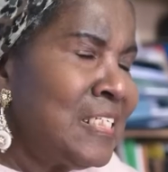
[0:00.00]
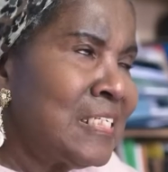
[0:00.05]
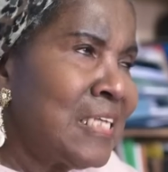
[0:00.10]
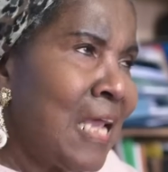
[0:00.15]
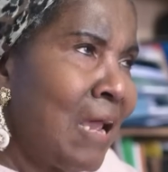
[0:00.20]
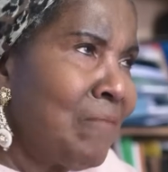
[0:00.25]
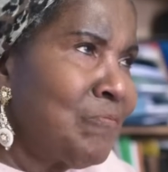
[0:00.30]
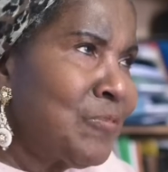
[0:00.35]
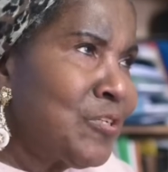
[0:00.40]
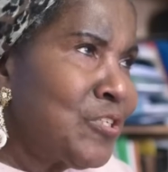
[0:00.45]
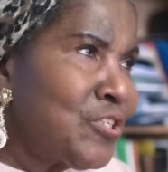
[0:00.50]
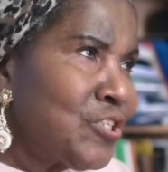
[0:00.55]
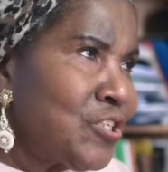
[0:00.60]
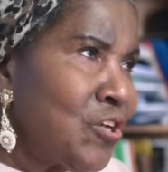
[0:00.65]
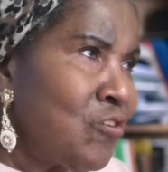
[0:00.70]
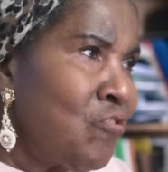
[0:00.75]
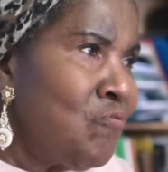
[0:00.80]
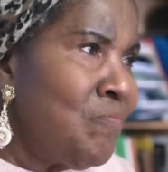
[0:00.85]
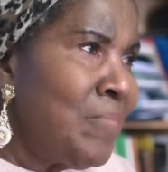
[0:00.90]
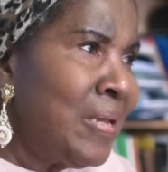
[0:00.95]
has happened
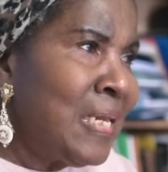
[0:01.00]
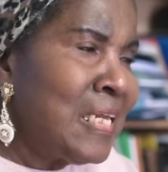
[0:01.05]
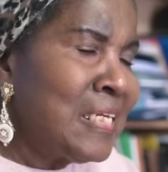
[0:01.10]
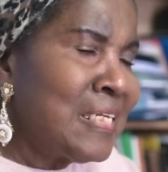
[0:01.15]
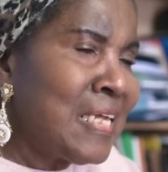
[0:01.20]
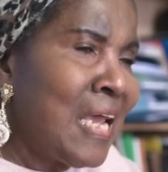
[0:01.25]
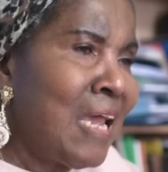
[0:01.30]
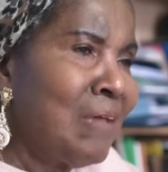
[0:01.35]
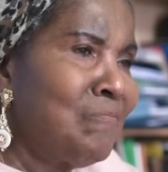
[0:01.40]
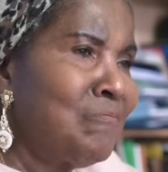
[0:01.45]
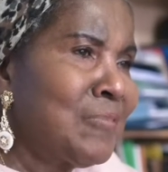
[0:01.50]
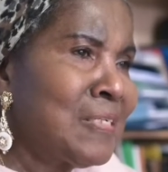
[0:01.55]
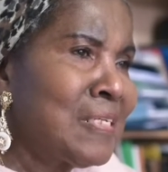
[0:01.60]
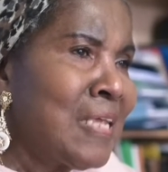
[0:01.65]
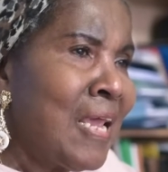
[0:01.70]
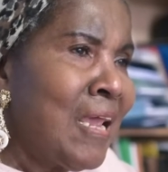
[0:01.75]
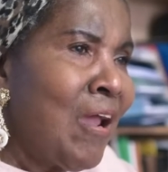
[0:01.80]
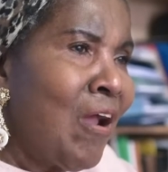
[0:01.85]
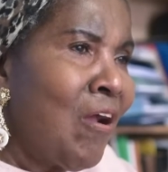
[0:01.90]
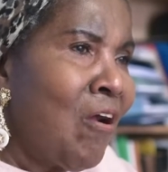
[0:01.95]
so many times,
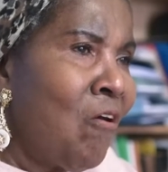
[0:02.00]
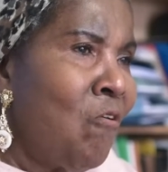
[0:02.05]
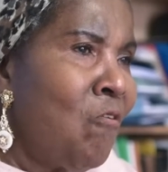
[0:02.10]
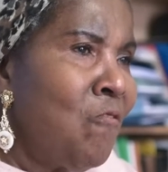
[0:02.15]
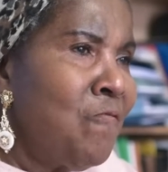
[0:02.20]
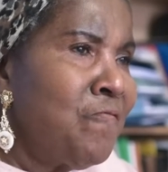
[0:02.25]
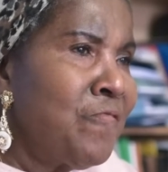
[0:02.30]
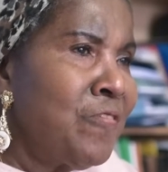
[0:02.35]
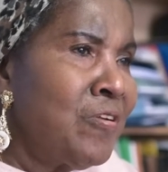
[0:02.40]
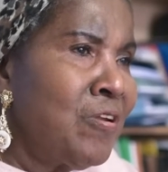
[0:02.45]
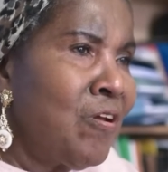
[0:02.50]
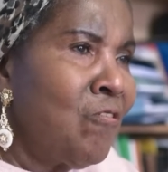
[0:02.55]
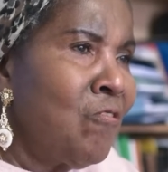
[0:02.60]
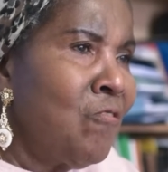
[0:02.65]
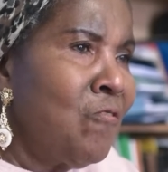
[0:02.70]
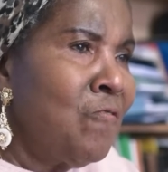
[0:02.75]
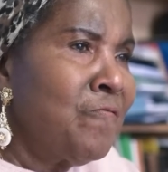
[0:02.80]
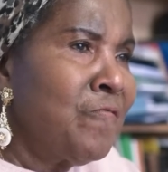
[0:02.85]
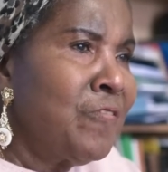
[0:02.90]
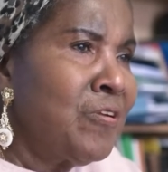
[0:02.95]
over and
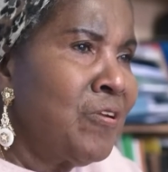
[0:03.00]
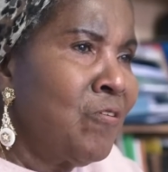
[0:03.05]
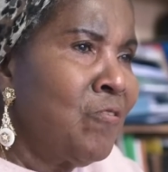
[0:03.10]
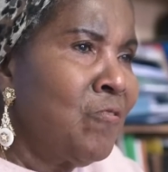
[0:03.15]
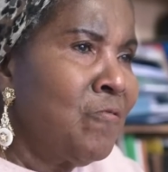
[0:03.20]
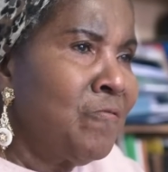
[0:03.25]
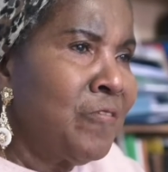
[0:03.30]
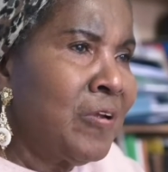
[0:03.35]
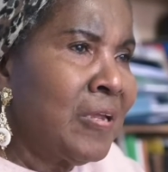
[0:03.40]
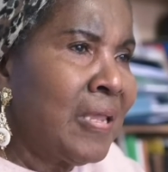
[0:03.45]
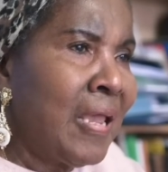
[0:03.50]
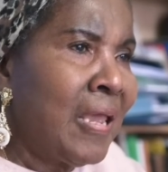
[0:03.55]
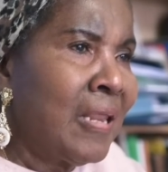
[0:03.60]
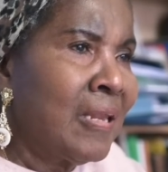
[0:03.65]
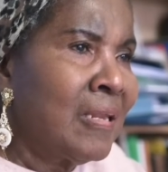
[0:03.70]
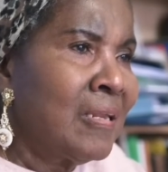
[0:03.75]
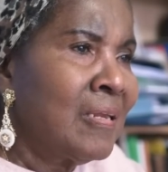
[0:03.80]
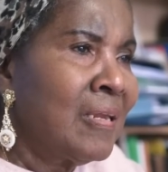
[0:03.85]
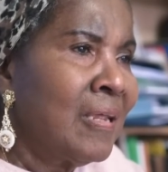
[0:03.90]
over and over again.